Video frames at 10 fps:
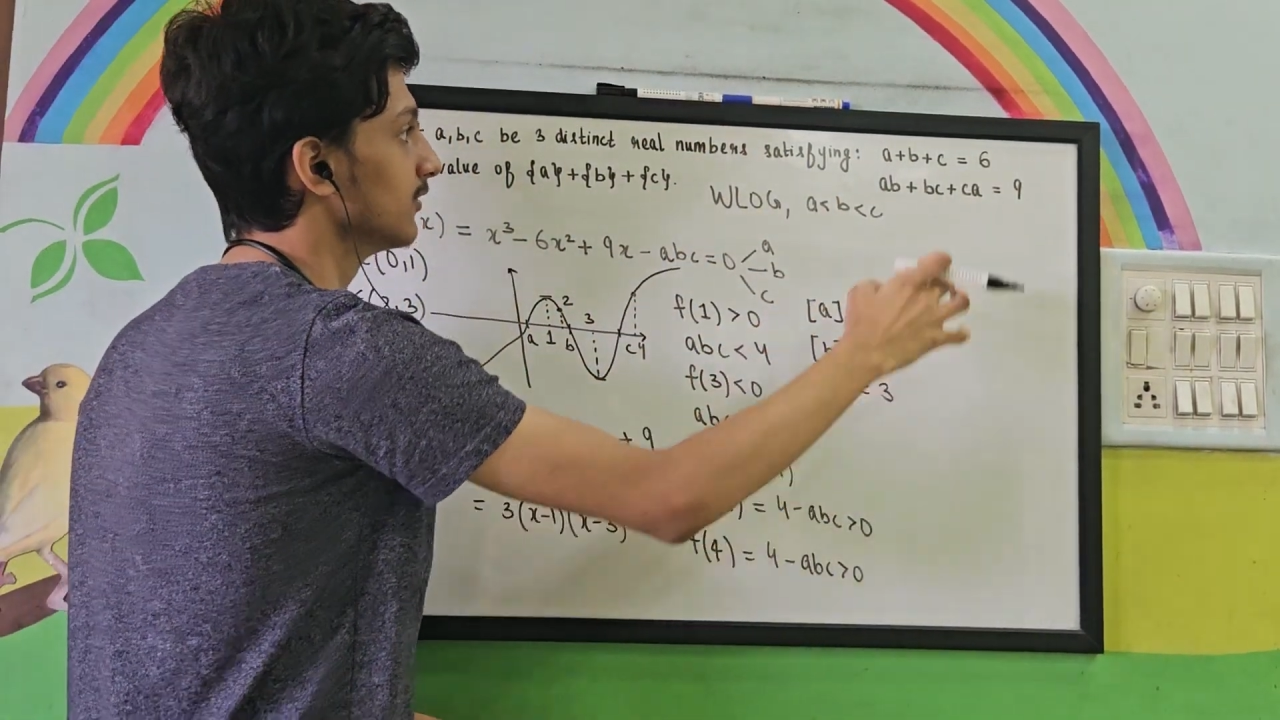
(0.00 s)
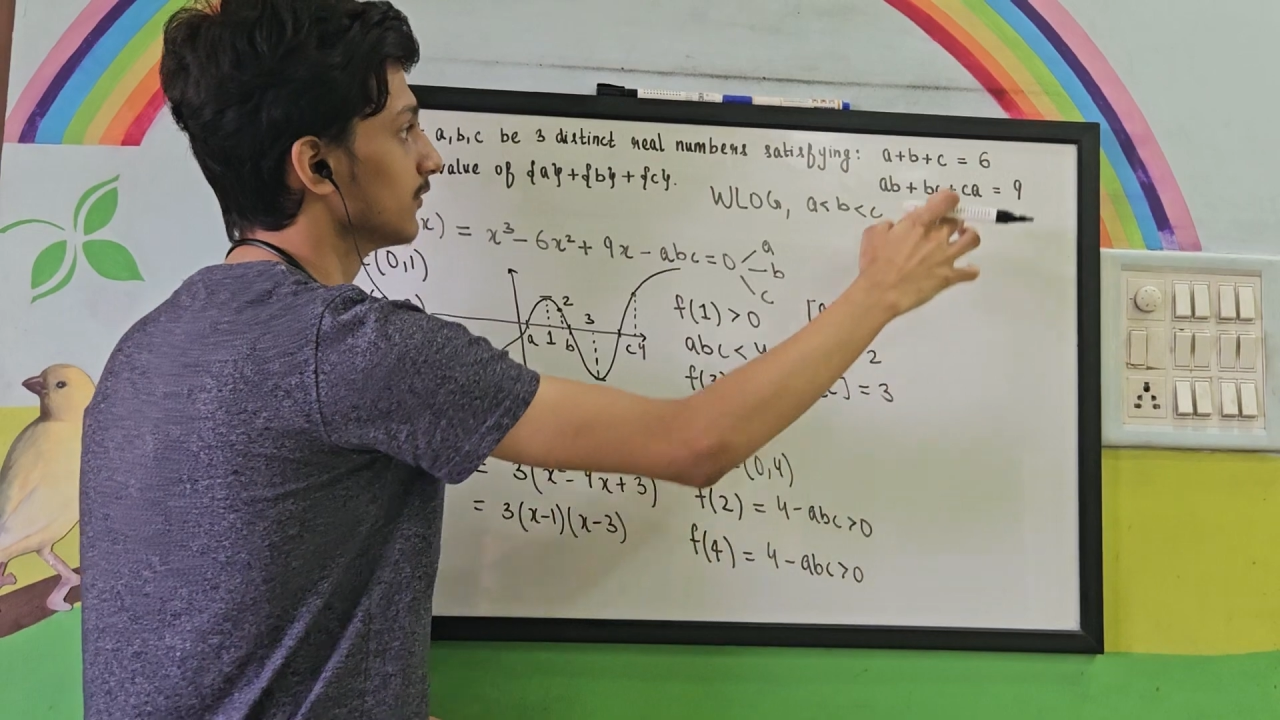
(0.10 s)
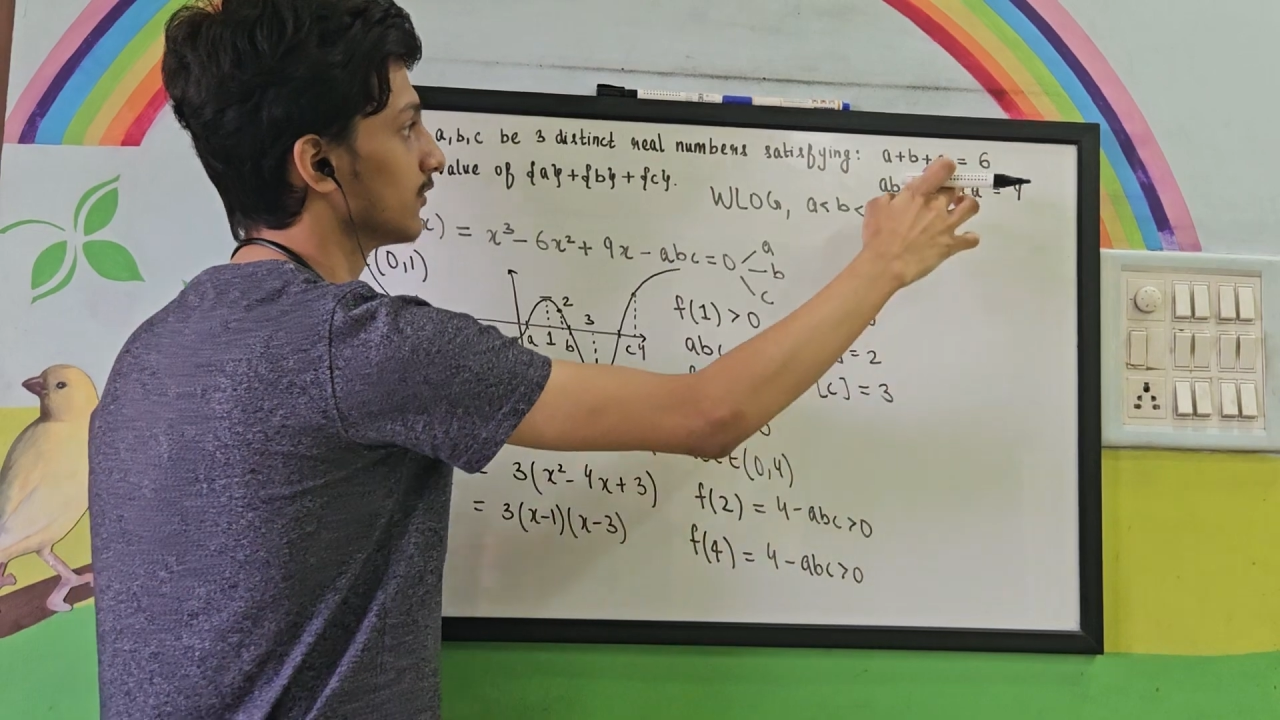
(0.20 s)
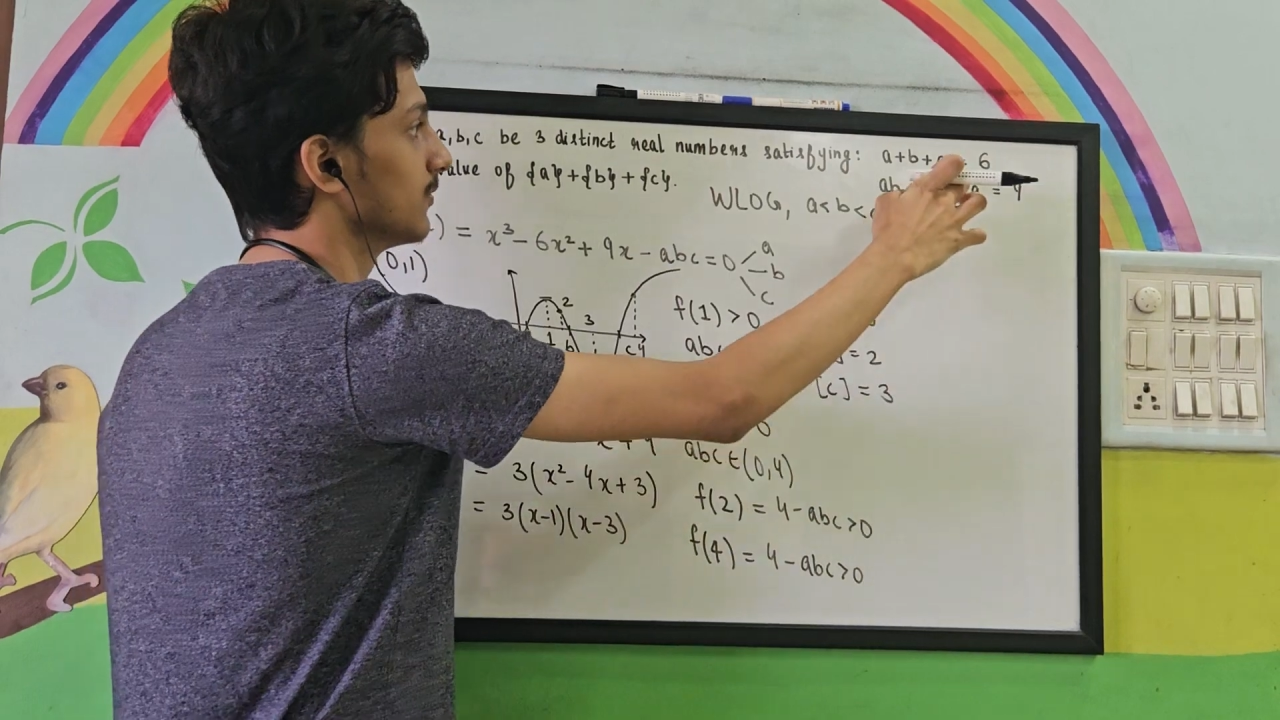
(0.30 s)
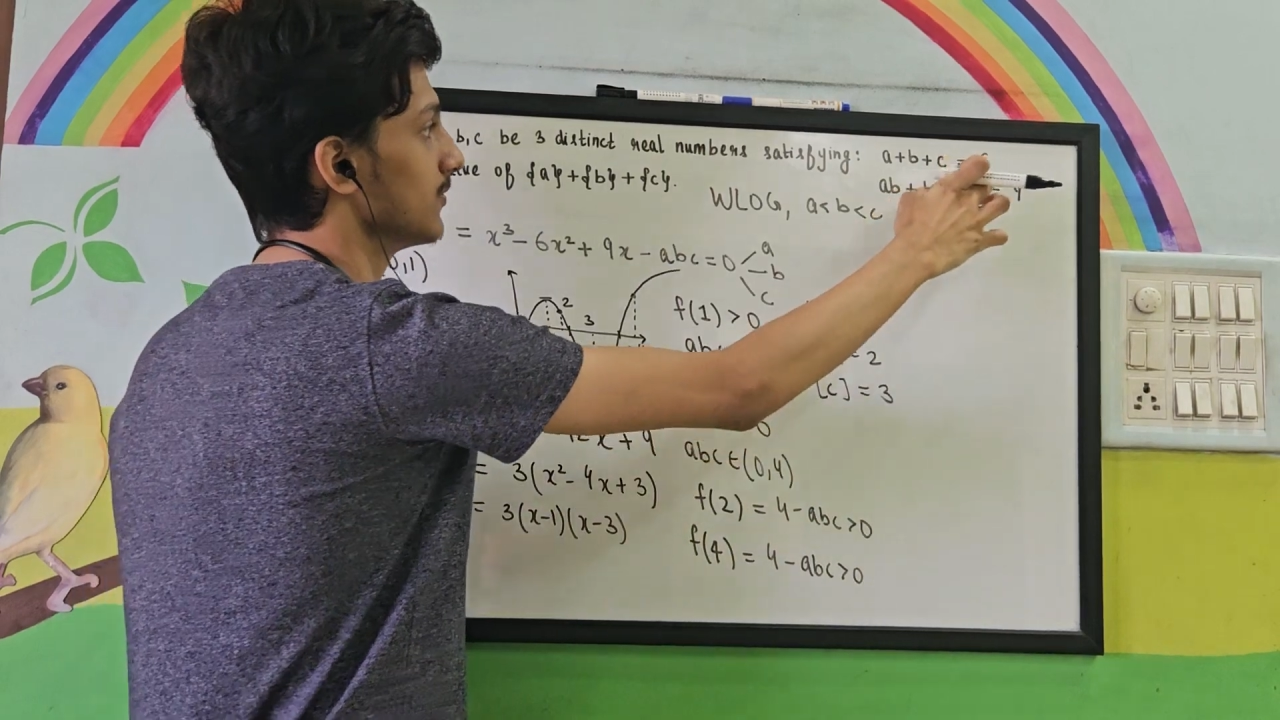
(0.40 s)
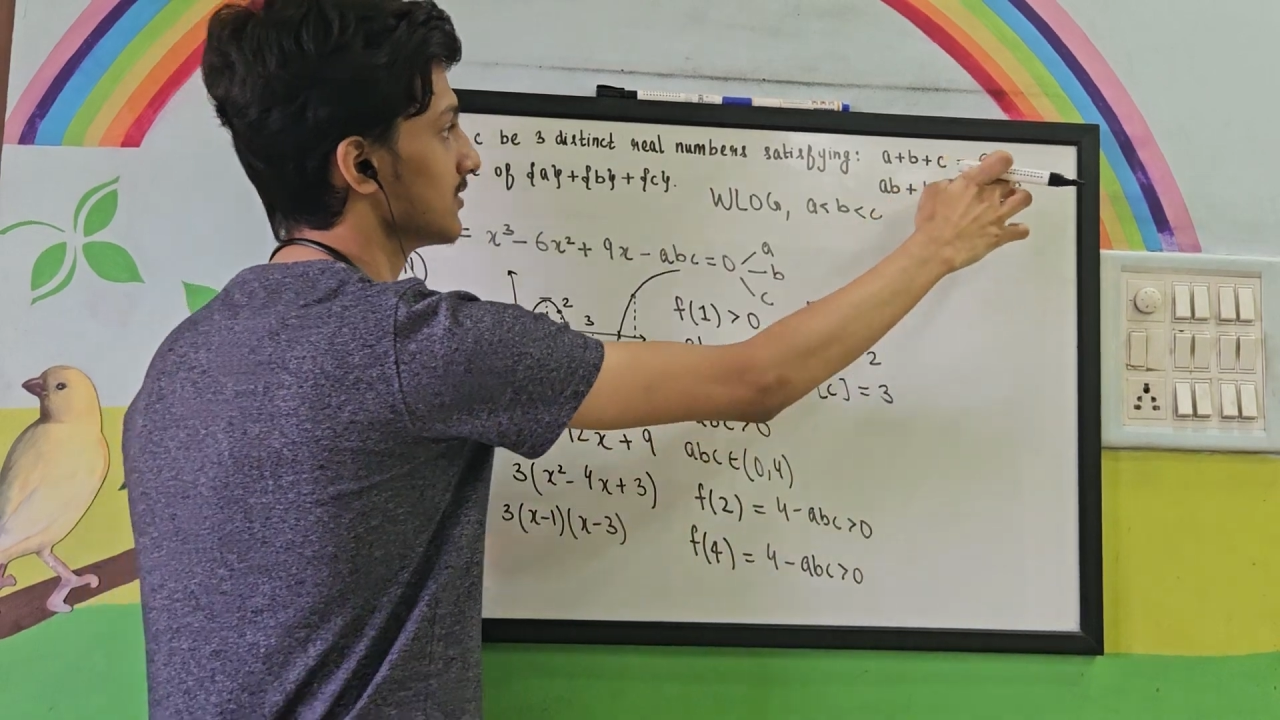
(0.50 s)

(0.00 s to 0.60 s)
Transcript: from